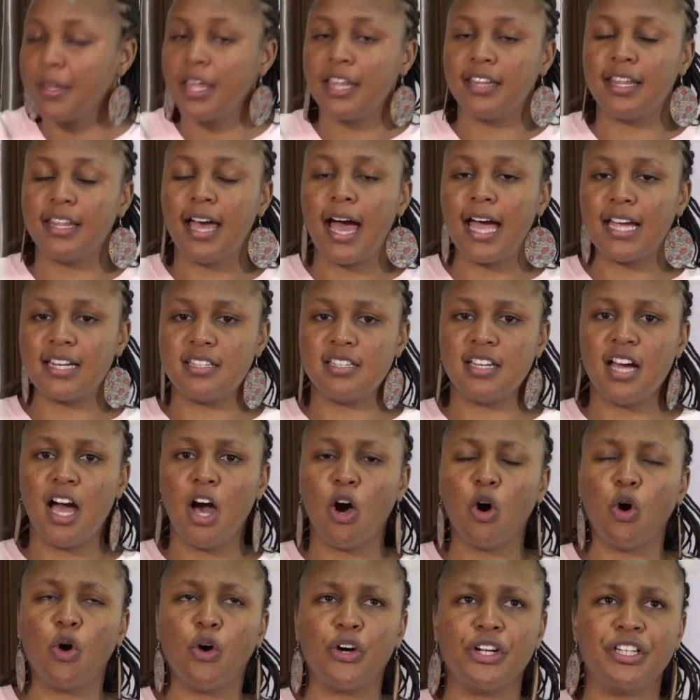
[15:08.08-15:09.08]
the idea
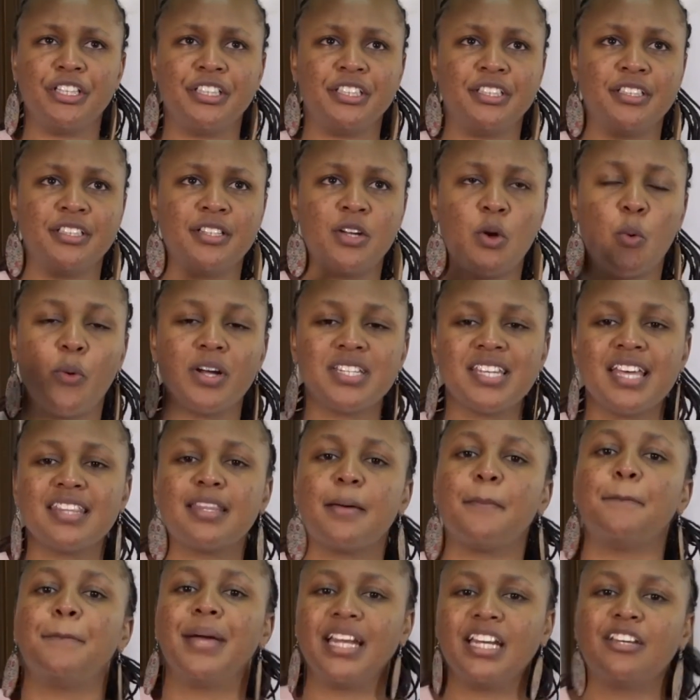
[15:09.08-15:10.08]
on what are the
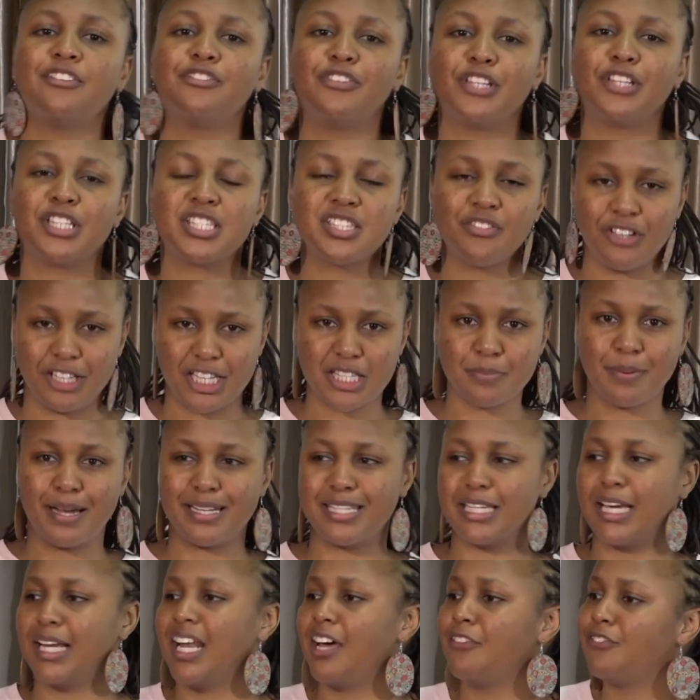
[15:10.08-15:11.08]
benefits for this
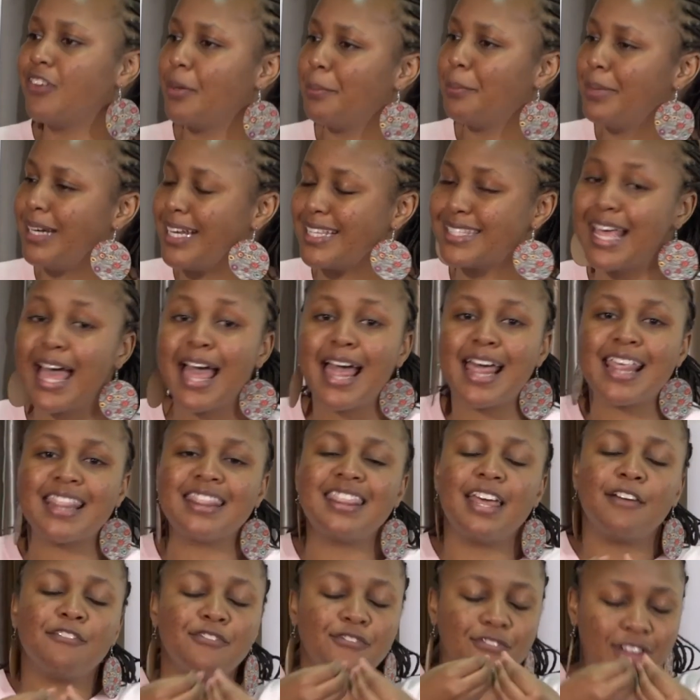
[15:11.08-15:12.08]
particular feminist.
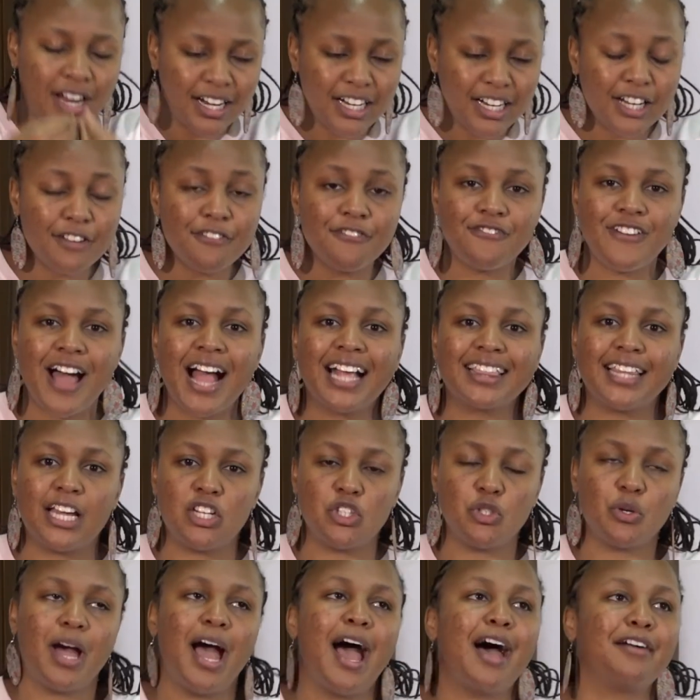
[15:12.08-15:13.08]
The very fact
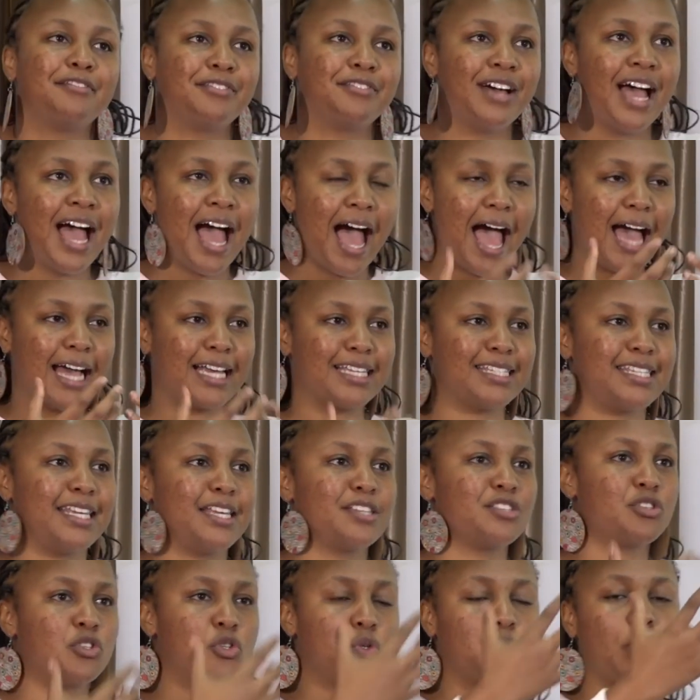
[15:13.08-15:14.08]
that you have
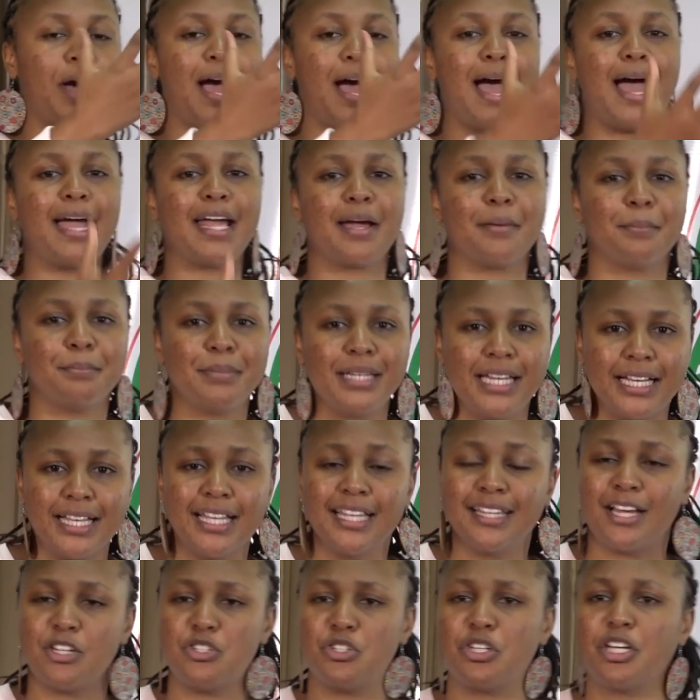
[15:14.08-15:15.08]
access to a higher being,
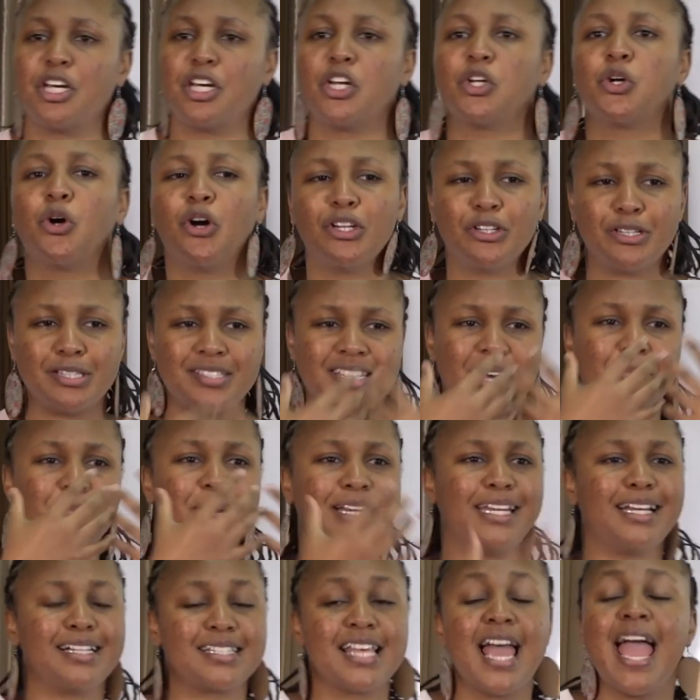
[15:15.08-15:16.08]
that you can call on
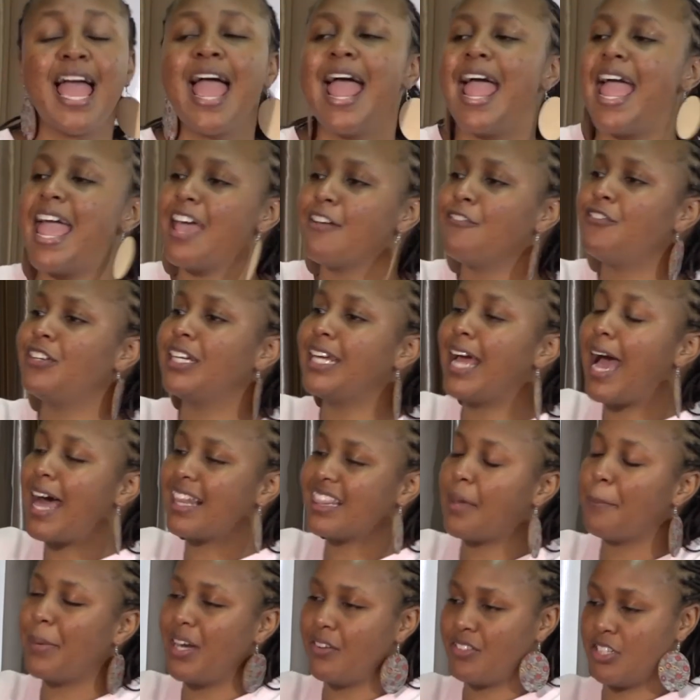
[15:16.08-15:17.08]
someone else. Every
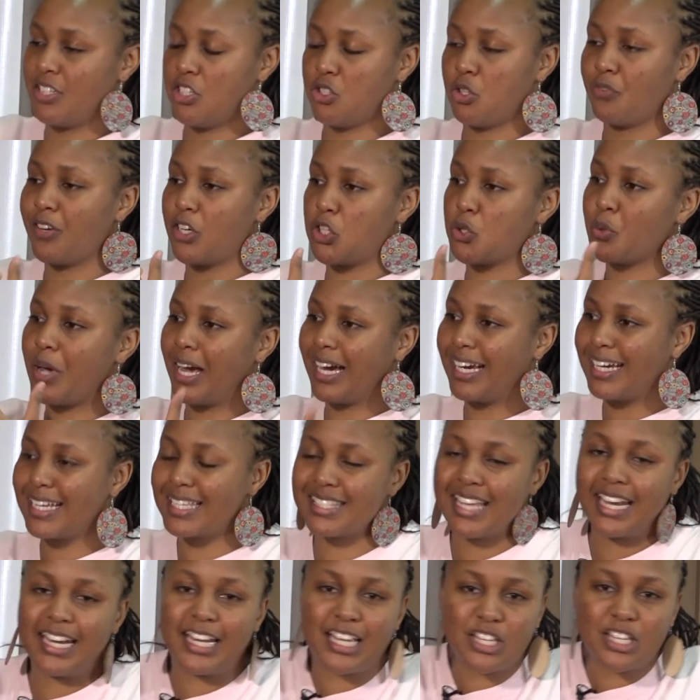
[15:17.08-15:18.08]
other benefit is offered to a
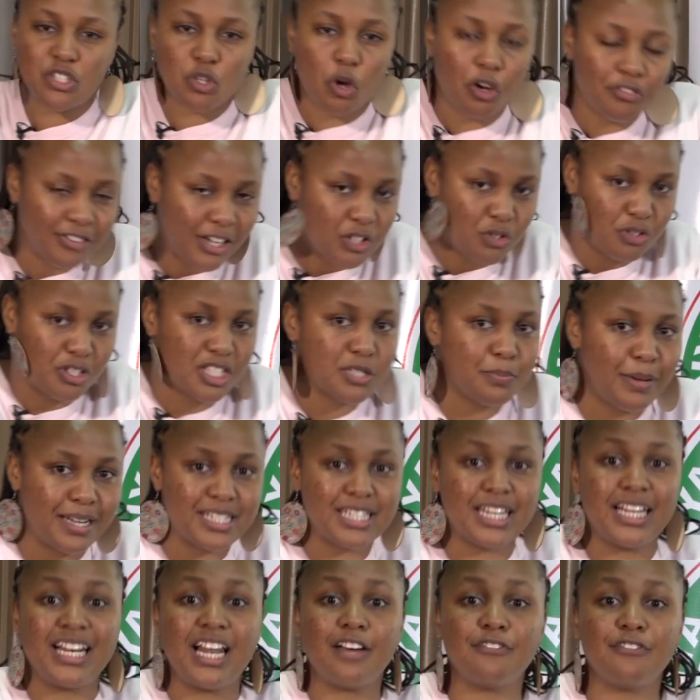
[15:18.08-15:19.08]
Christian is offered to this
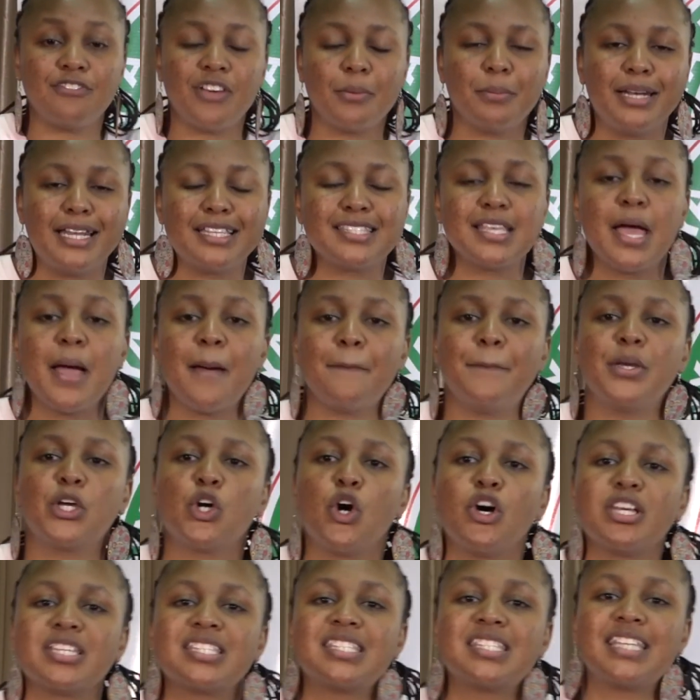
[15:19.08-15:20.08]
particular feminist
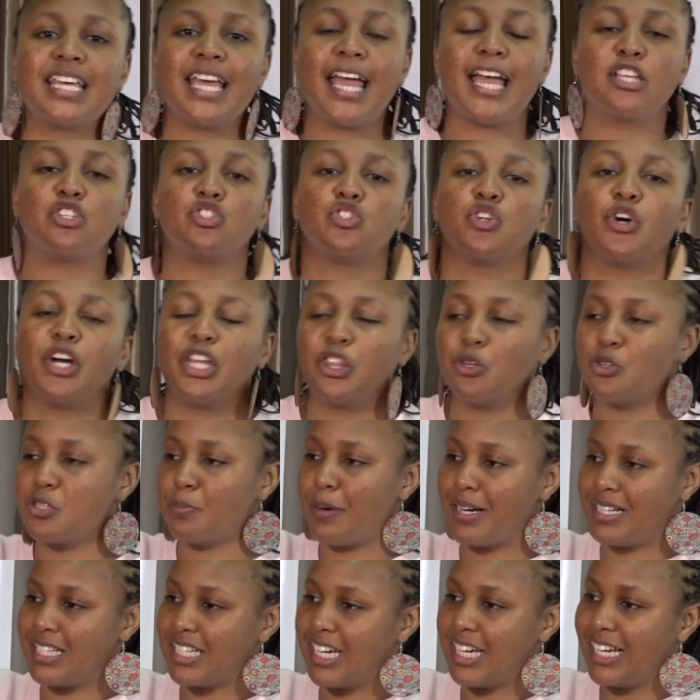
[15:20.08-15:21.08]
because they enjoy those
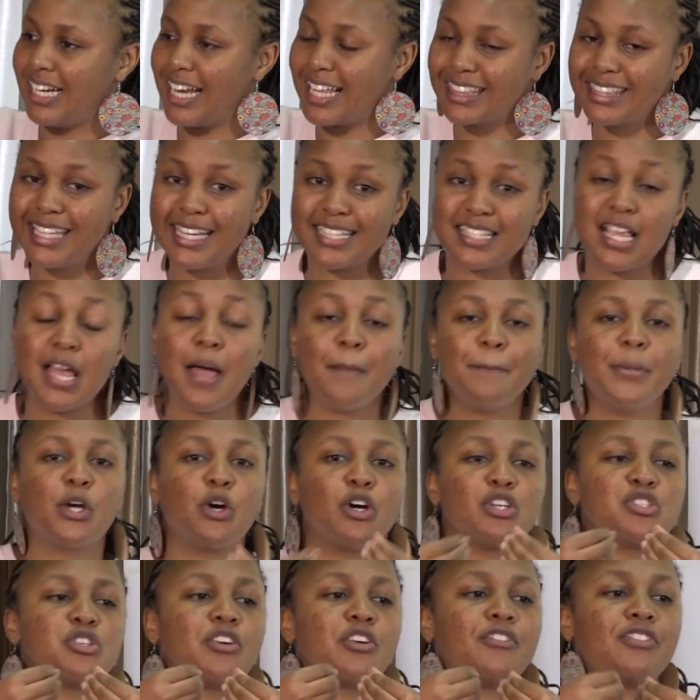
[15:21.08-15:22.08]
particular things,
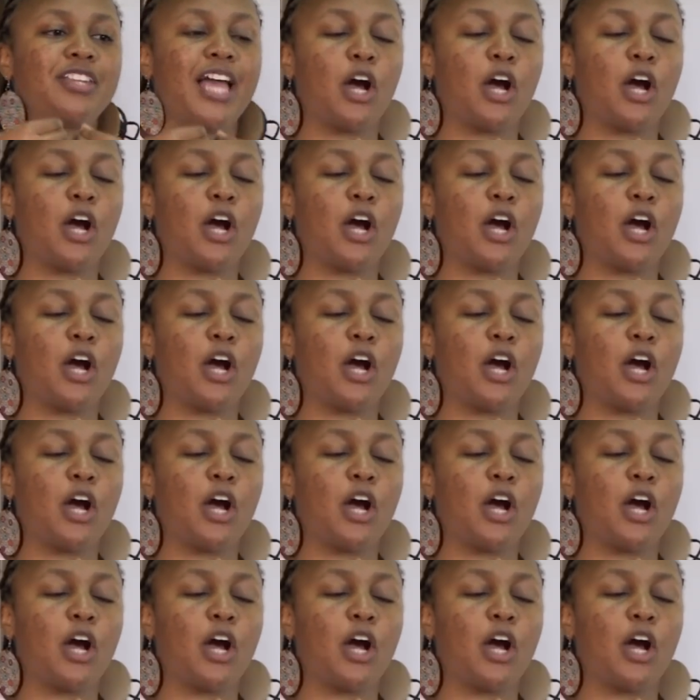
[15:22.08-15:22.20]
because of their